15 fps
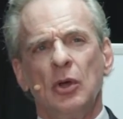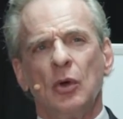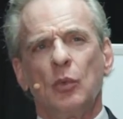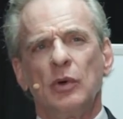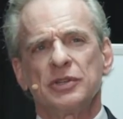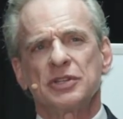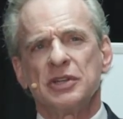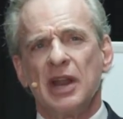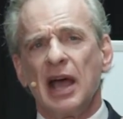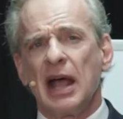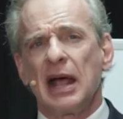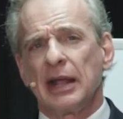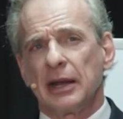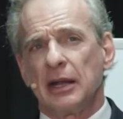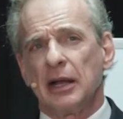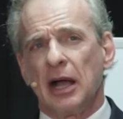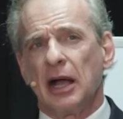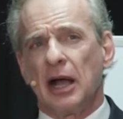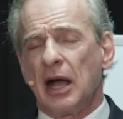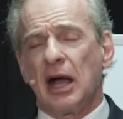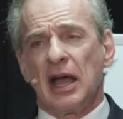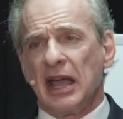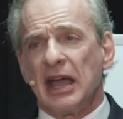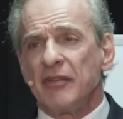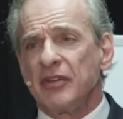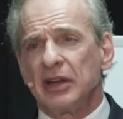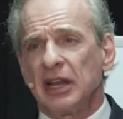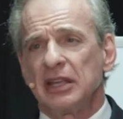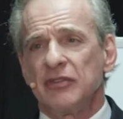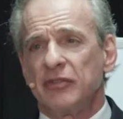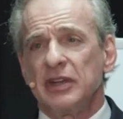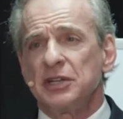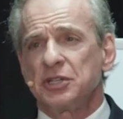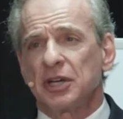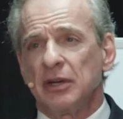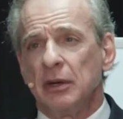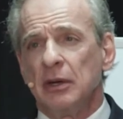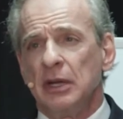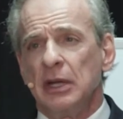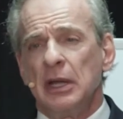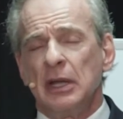was not a heavenly vision.